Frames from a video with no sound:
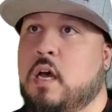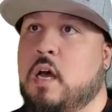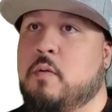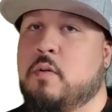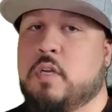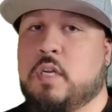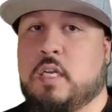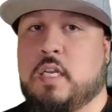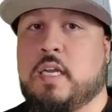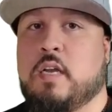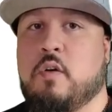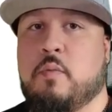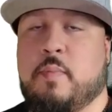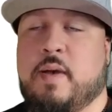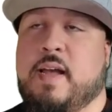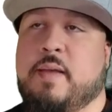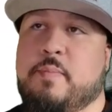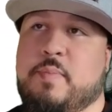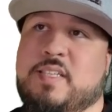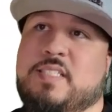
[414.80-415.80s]
click on
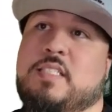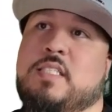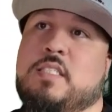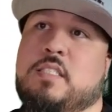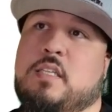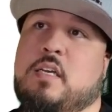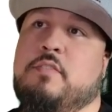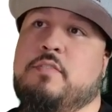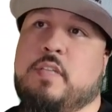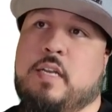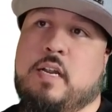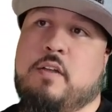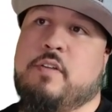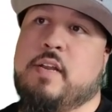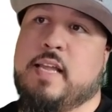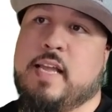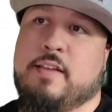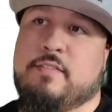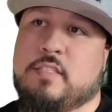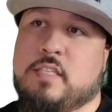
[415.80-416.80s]
my business stuff that I already
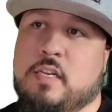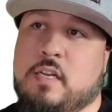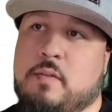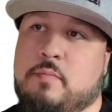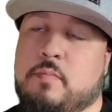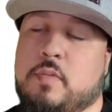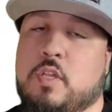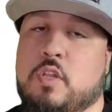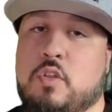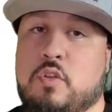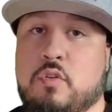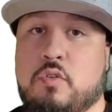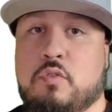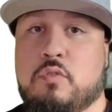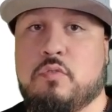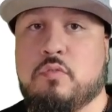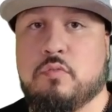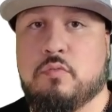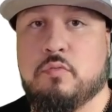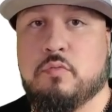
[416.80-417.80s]
have set up.
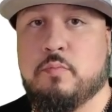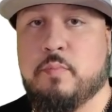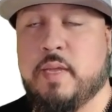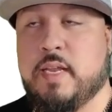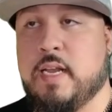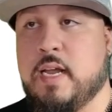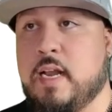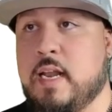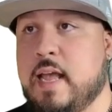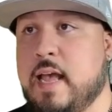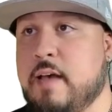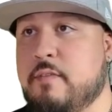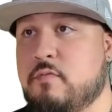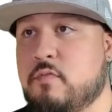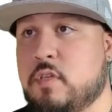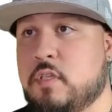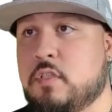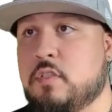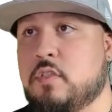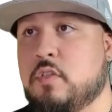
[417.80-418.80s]
You may not have
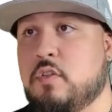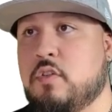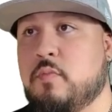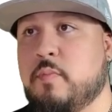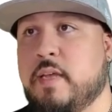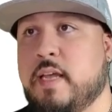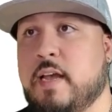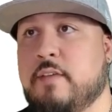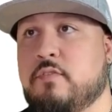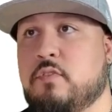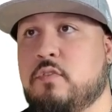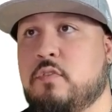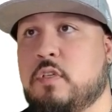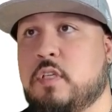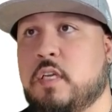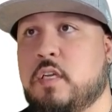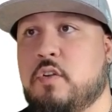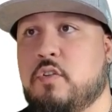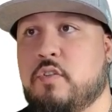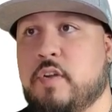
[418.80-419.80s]
one, so you may have to
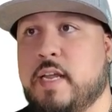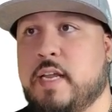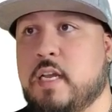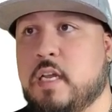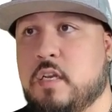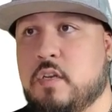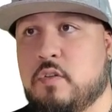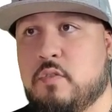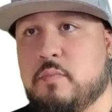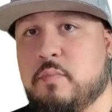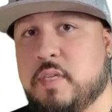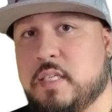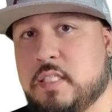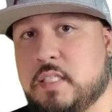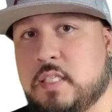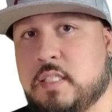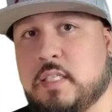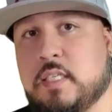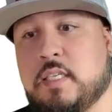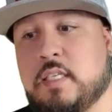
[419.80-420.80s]
click create a new
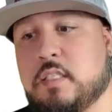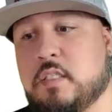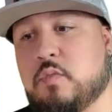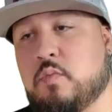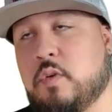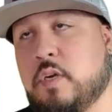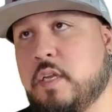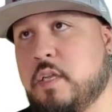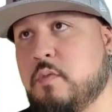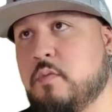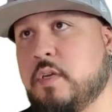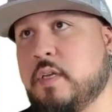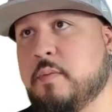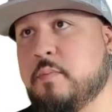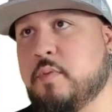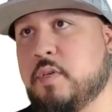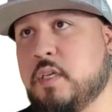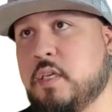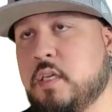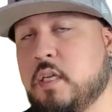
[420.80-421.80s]
business, and this is where you would
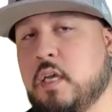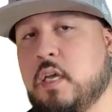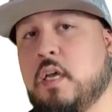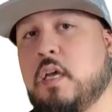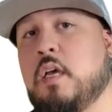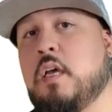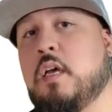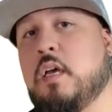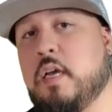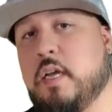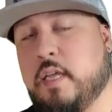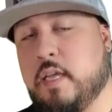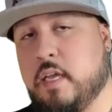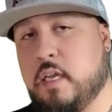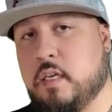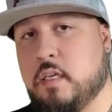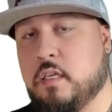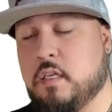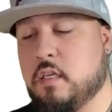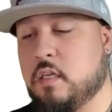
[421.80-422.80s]
input,
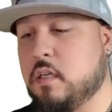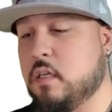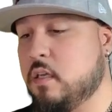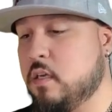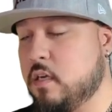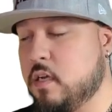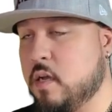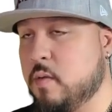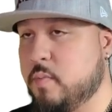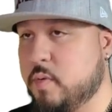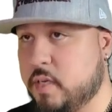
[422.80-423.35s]
again, your company